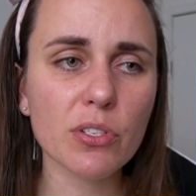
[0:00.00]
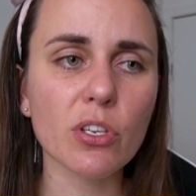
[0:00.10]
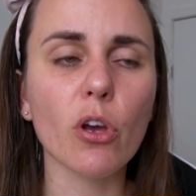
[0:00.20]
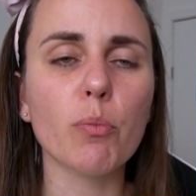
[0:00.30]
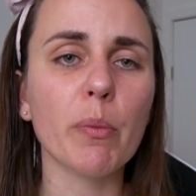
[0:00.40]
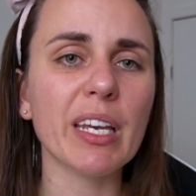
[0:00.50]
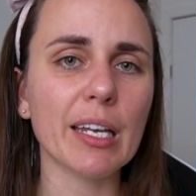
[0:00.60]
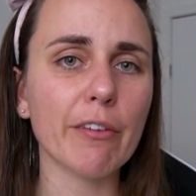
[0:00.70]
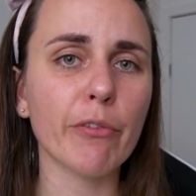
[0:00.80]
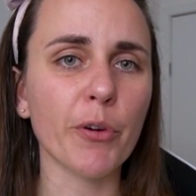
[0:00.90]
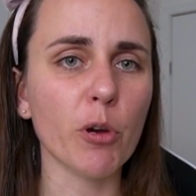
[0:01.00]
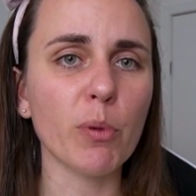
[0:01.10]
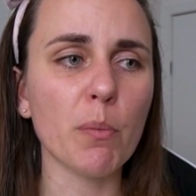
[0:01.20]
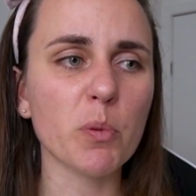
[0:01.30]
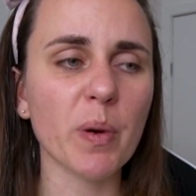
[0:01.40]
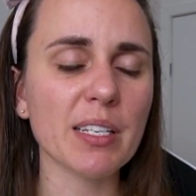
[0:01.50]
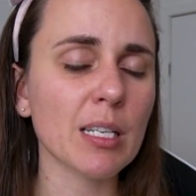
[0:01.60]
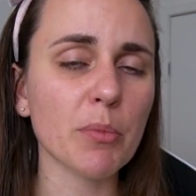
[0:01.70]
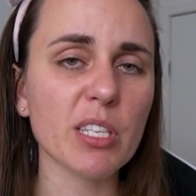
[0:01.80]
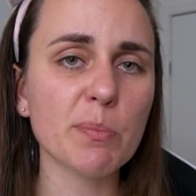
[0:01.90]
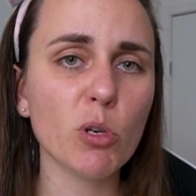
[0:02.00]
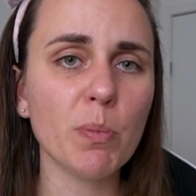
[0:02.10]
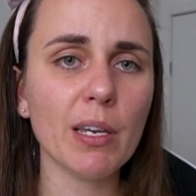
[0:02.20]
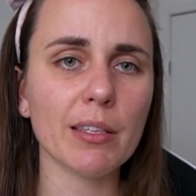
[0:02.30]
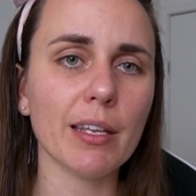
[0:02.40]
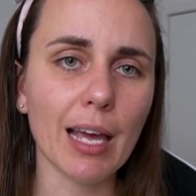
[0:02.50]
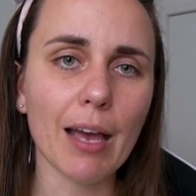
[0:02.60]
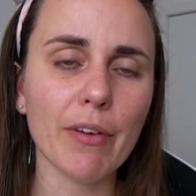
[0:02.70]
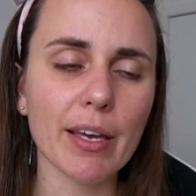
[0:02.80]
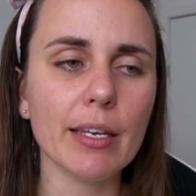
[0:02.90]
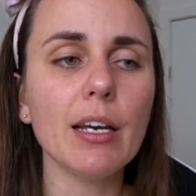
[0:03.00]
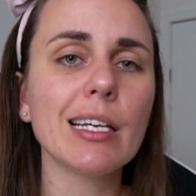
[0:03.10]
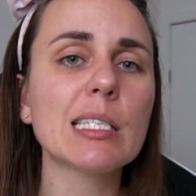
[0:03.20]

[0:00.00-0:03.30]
so probably gonna get photo bombed by something spoopy and then have a